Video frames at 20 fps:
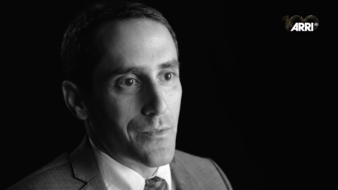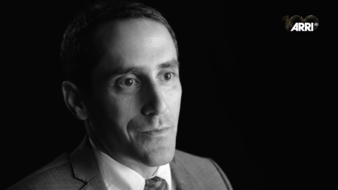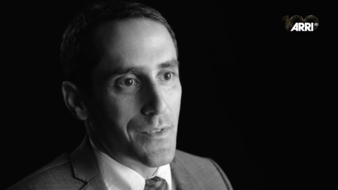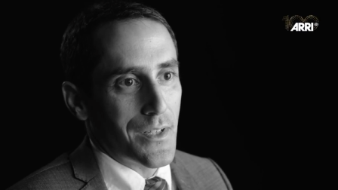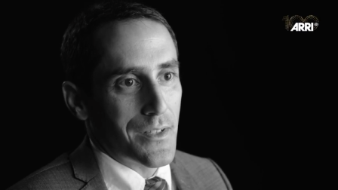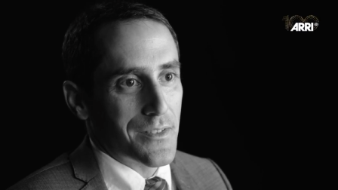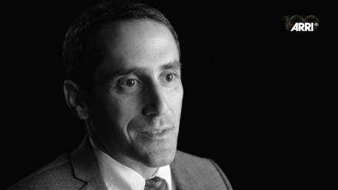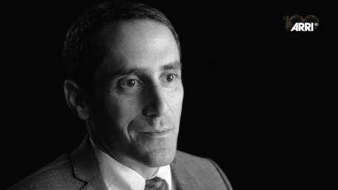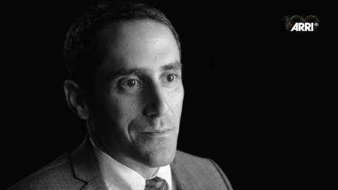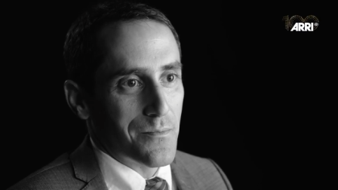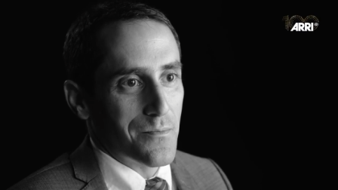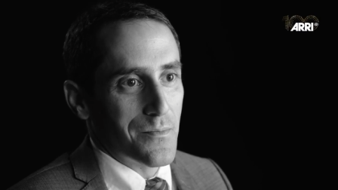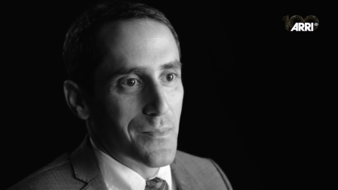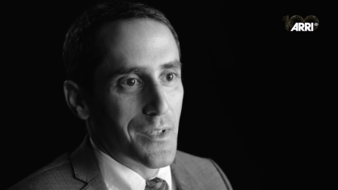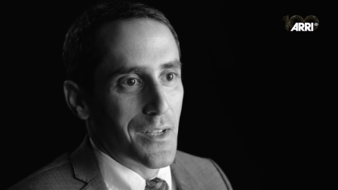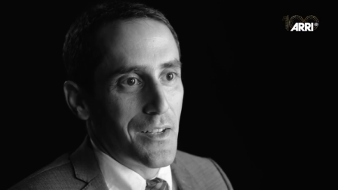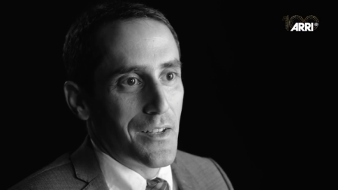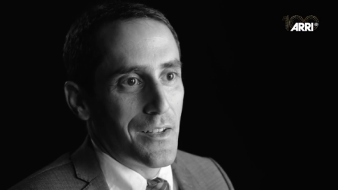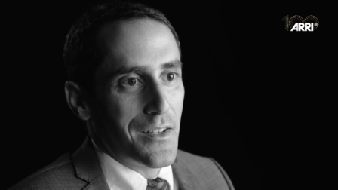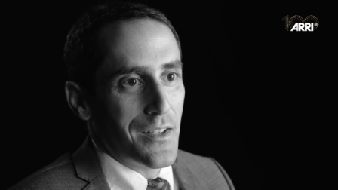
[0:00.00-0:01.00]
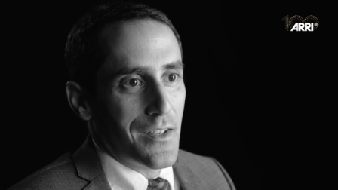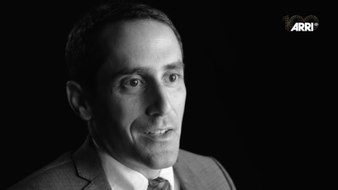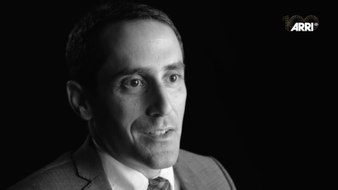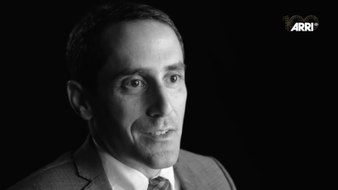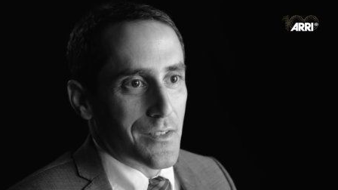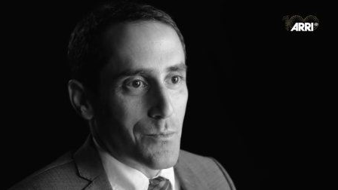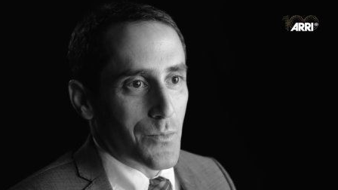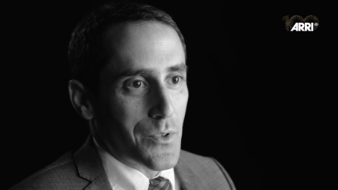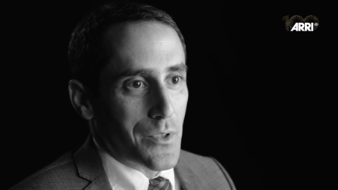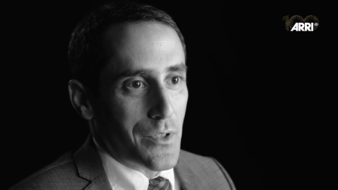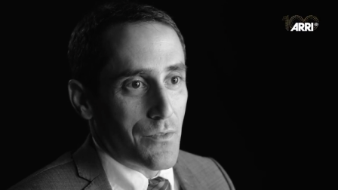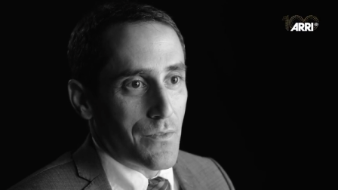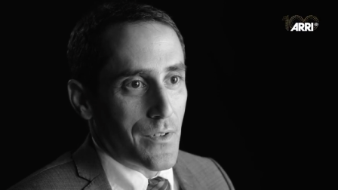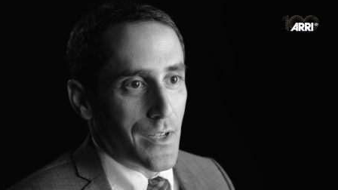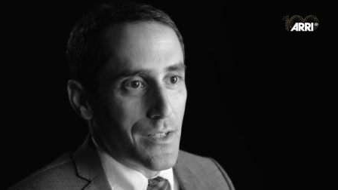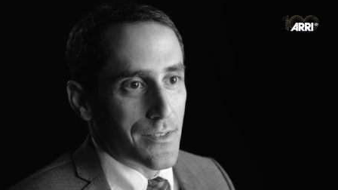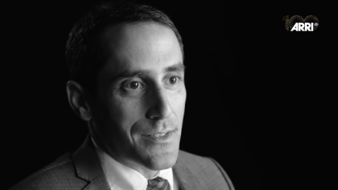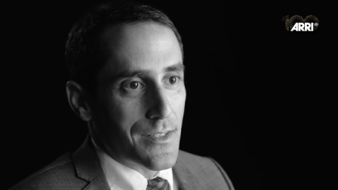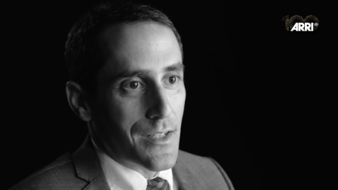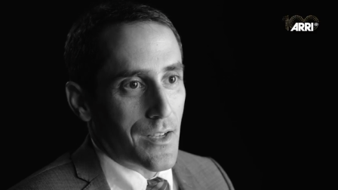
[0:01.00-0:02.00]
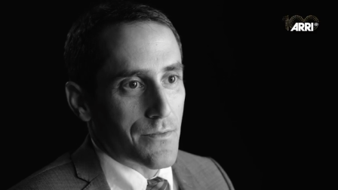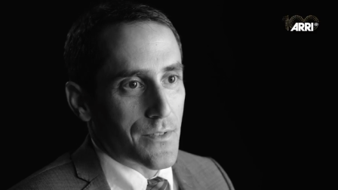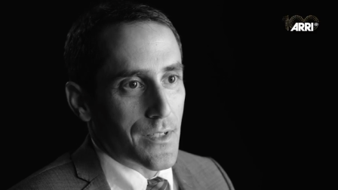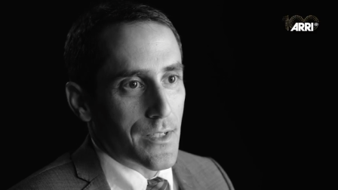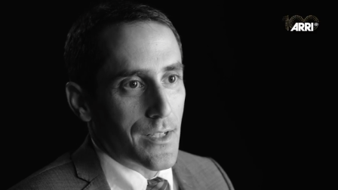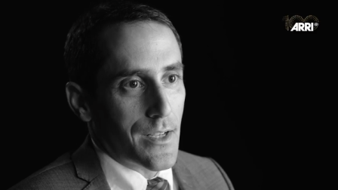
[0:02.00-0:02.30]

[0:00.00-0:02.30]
and we've done some really fun stuff